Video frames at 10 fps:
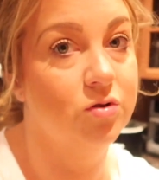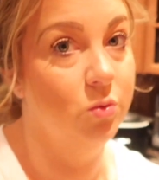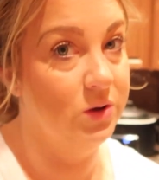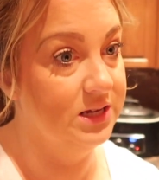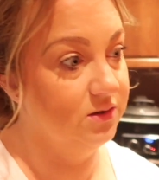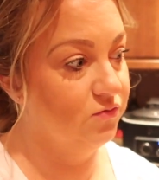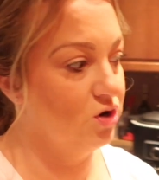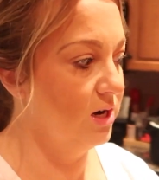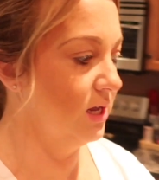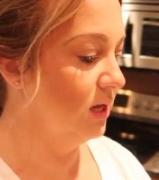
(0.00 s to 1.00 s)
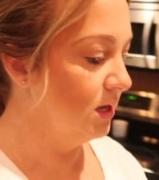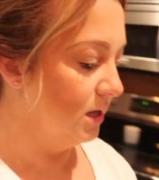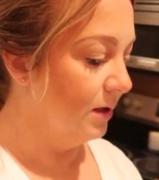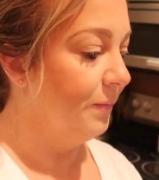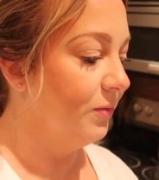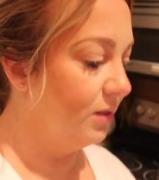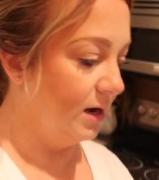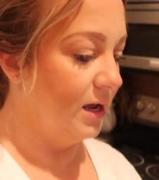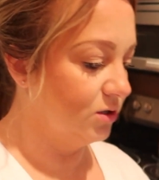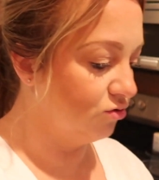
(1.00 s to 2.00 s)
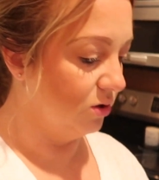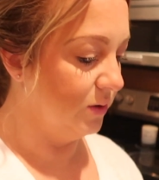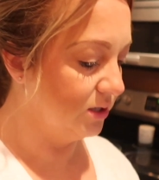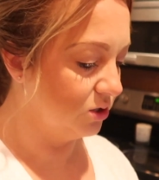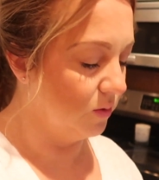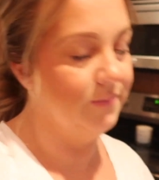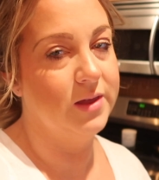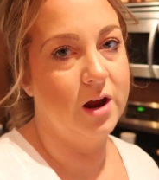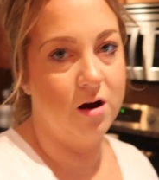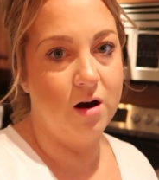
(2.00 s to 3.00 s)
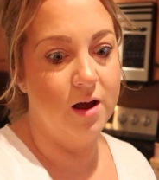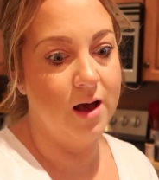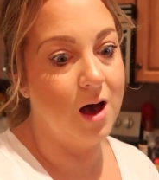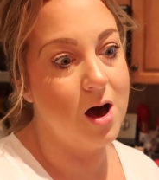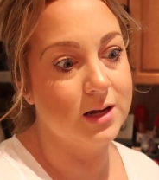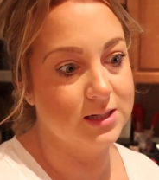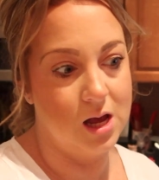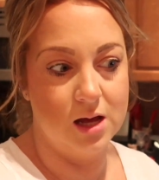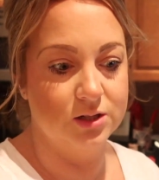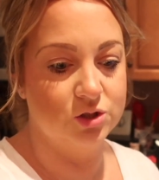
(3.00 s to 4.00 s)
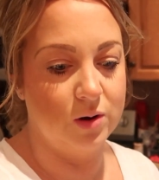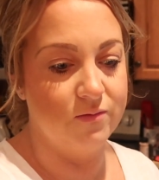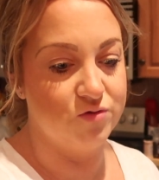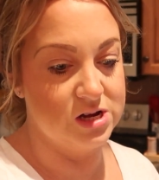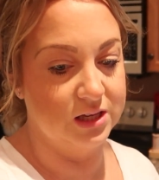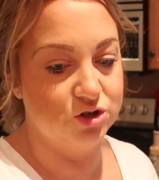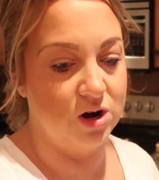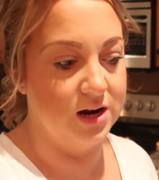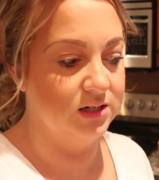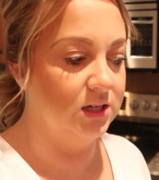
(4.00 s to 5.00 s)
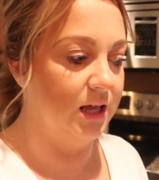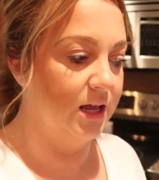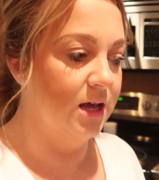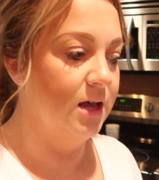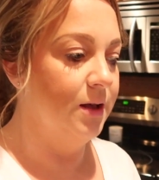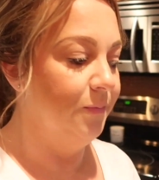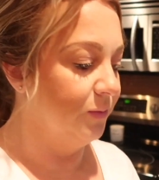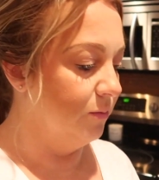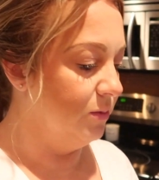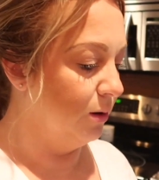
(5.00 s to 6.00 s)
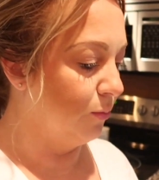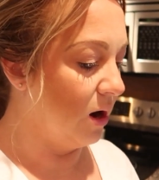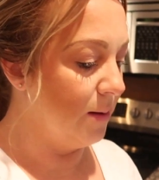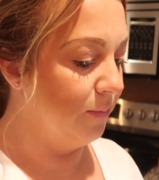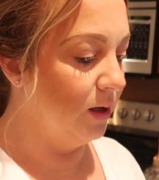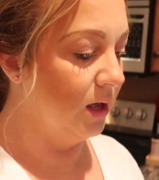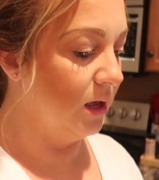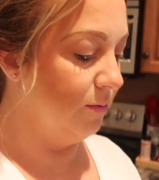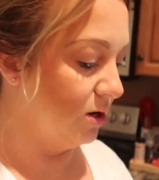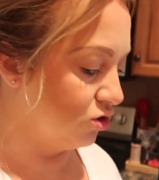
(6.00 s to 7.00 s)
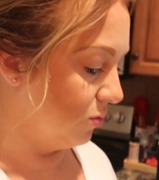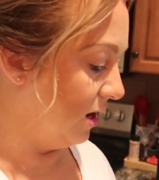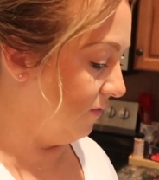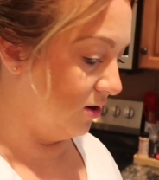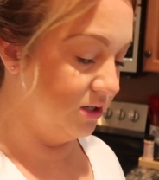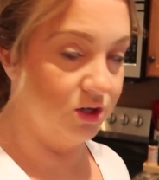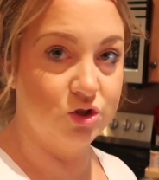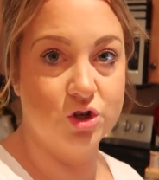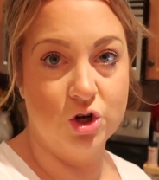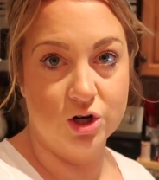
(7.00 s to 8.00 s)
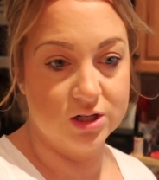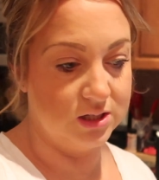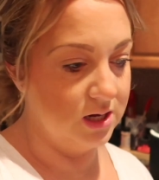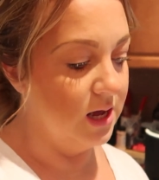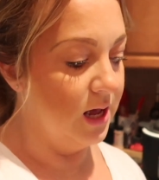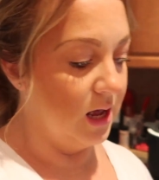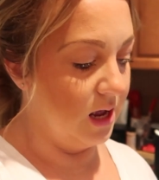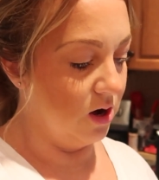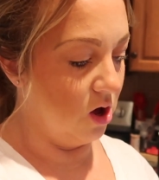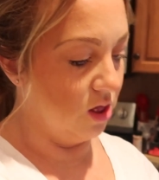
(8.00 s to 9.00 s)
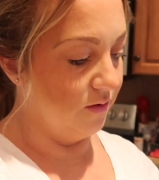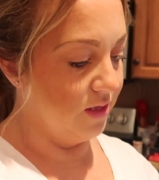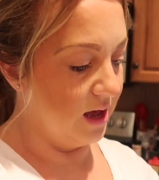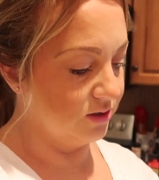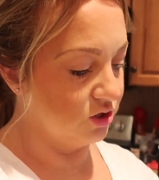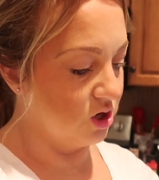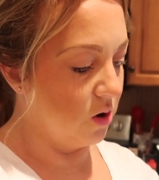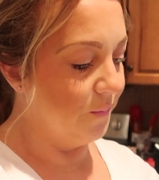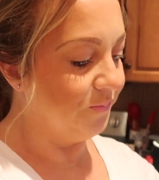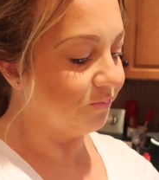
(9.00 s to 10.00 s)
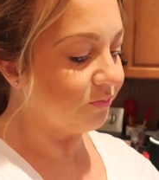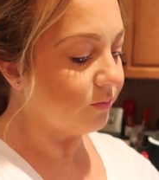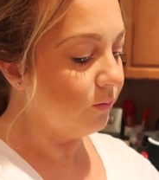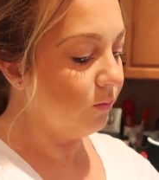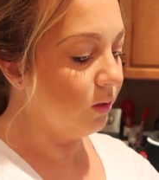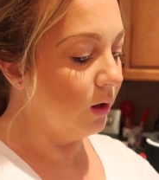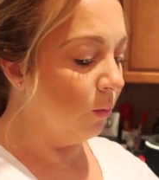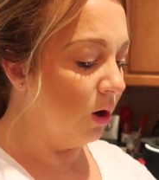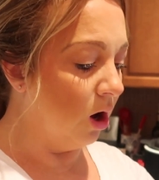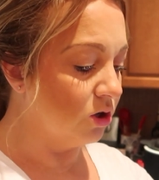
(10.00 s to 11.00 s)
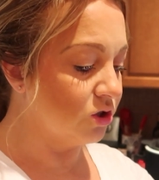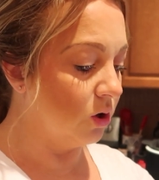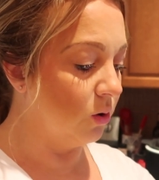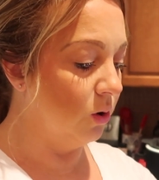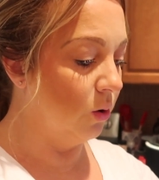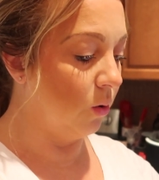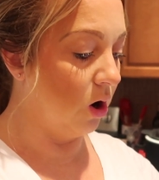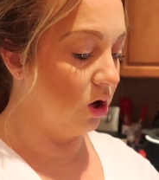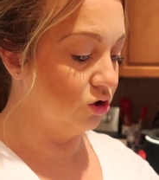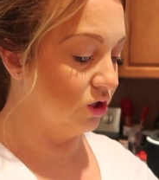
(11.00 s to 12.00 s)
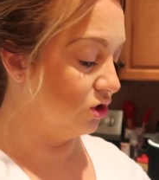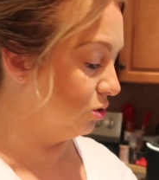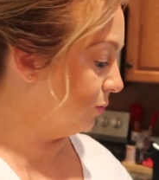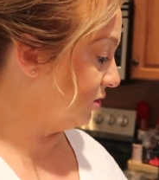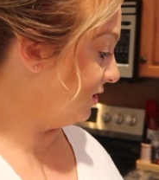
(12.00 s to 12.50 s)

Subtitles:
weeks of training the next 3 weeks. So I'm there a ton. So I'm really trying to like meal prep and make sure we have our dinners cooked and all of that. So we're all just super